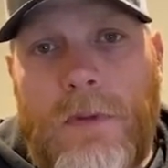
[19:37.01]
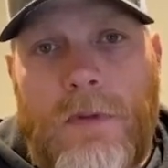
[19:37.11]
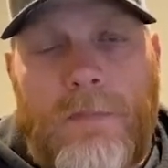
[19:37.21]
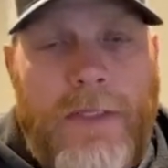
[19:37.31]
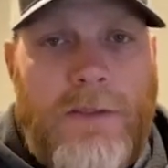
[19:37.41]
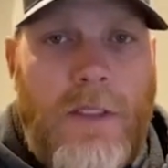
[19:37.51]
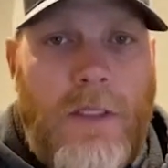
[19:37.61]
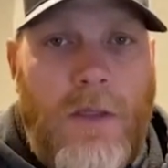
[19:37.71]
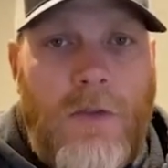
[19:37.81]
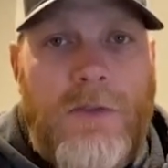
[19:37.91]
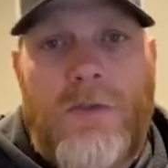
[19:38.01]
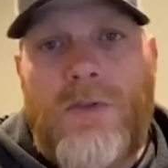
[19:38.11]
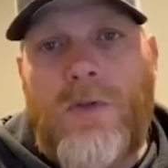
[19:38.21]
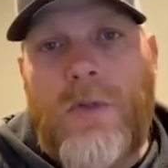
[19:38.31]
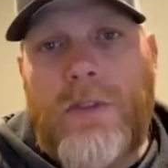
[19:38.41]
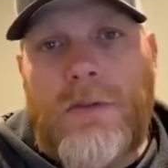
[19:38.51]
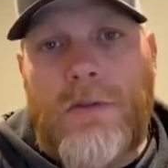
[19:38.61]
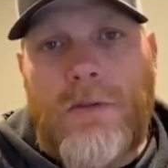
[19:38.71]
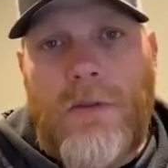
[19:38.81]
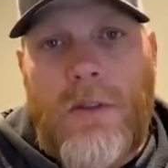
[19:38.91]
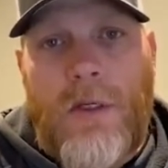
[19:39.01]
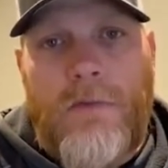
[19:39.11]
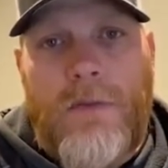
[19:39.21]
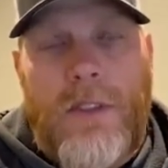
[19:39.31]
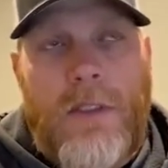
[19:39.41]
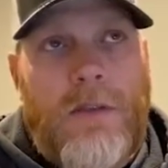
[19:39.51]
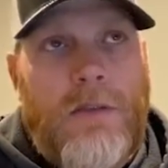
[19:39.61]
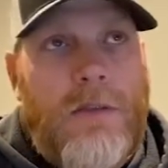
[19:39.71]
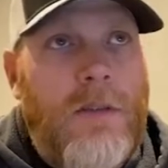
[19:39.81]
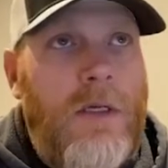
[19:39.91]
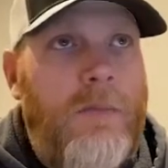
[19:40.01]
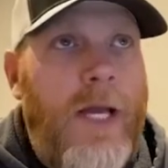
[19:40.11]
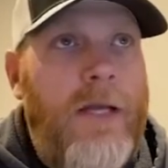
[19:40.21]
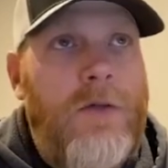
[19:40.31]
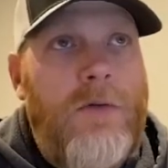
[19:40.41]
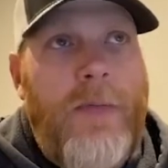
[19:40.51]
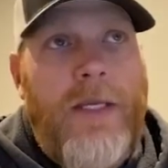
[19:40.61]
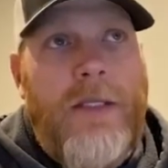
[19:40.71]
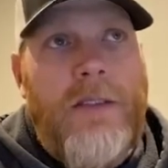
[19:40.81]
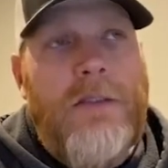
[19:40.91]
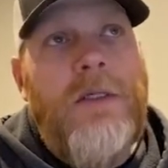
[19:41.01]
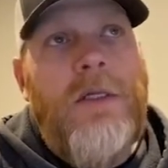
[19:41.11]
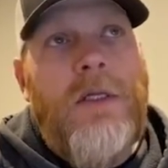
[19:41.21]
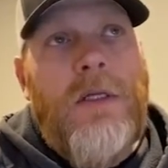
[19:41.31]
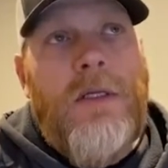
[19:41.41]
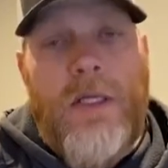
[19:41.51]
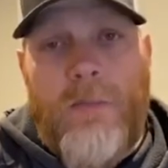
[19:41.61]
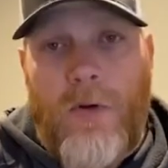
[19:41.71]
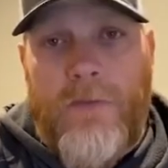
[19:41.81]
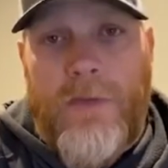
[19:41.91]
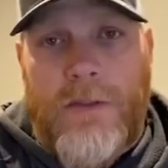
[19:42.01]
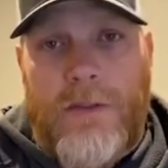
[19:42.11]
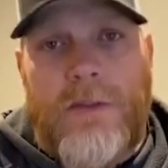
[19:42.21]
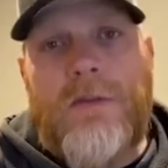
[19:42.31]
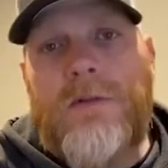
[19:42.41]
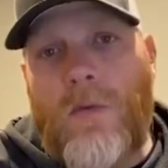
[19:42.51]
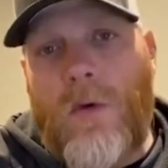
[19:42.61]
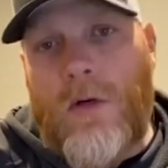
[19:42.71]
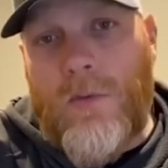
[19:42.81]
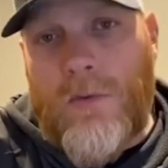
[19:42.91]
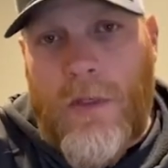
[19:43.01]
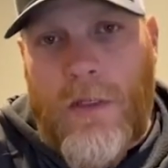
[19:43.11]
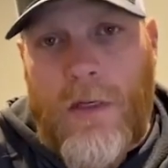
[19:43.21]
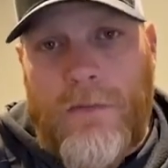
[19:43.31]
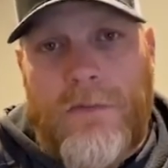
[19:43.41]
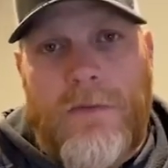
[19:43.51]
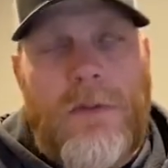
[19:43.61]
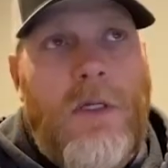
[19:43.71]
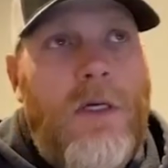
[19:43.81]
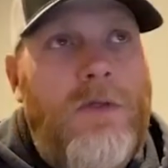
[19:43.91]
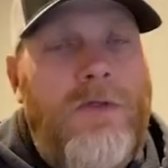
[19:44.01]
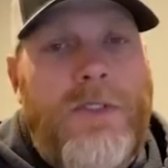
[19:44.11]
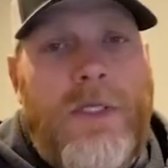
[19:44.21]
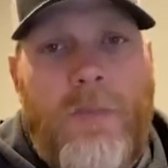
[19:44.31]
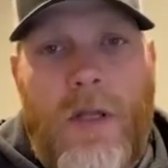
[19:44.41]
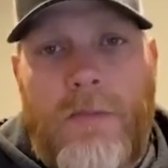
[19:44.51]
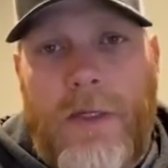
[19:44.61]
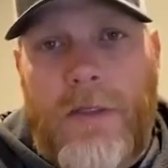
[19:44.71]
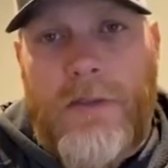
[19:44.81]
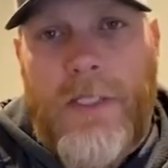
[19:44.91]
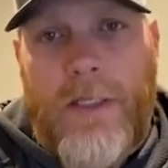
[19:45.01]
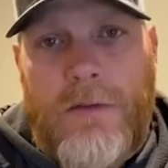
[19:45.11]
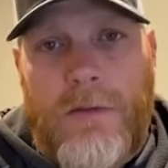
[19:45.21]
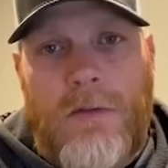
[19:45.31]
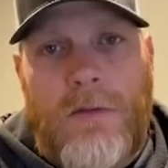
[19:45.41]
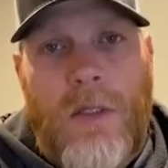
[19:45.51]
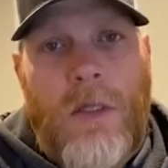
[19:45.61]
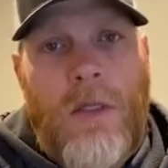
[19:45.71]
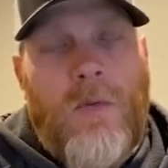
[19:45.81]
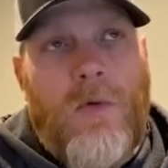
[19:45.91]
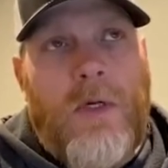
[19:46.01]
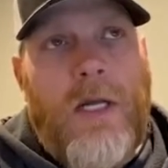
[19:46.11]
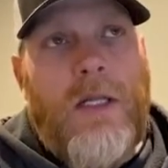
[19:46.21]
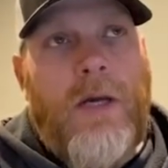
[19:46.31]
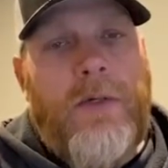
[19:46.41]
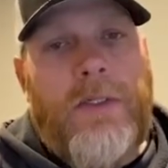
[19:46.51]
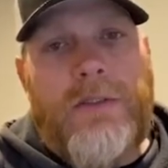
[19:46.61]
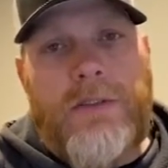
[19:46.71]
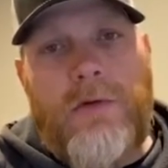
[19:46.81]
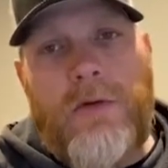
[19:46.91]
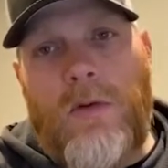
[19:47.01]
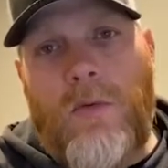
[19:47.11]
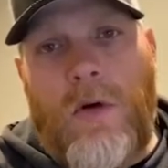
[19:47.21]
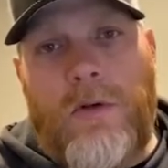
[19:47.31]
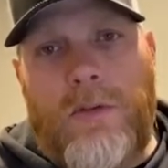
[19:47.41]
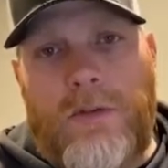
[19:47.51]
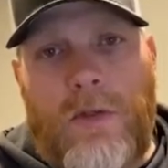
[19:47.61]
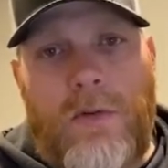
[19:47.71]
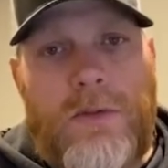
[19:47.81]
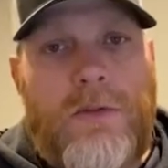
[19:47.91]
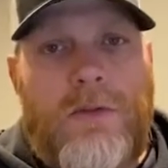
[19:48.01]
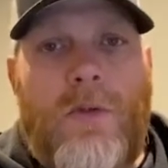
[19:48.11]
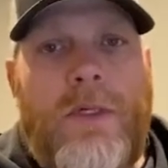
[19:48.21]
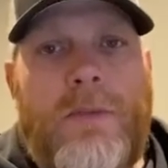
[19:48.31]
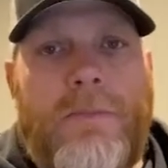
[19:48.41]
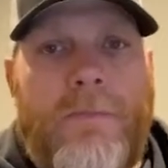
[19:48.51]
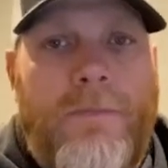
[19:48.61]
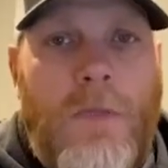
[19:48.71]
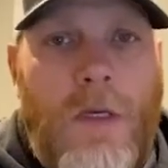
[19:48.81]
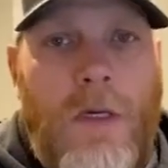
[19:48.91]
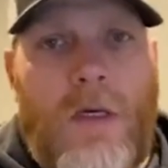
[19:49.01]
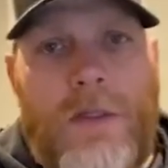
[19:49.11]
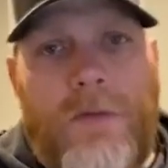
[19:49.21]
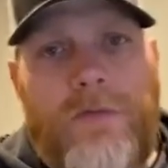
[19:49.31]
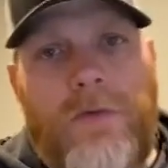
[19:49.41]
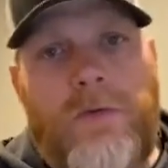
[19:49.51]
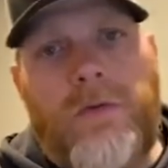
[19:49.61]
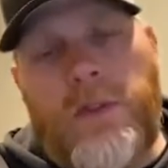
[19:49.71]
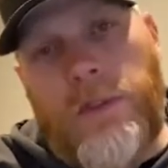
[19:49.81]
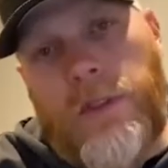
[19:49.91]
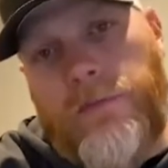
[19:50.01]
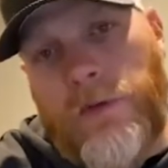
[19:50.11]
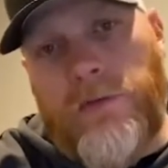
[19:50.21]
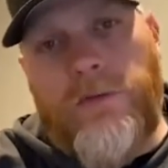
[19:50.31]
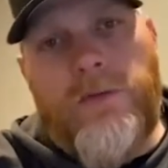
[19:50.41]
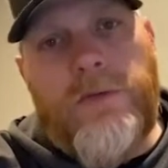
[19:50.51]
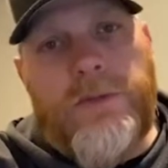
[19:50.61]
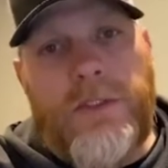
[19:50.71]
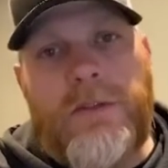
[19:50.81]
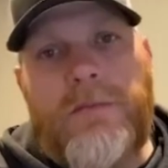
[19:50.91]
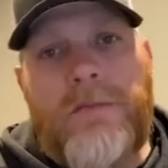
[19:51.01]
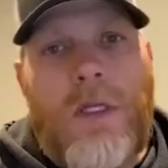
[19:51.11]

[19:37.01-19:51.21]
basically closing the joints of the patio and making it impervious so the water will run off using a polymeric sand. So we're not allowing necessarily all the water to go into the joint and filter through the system.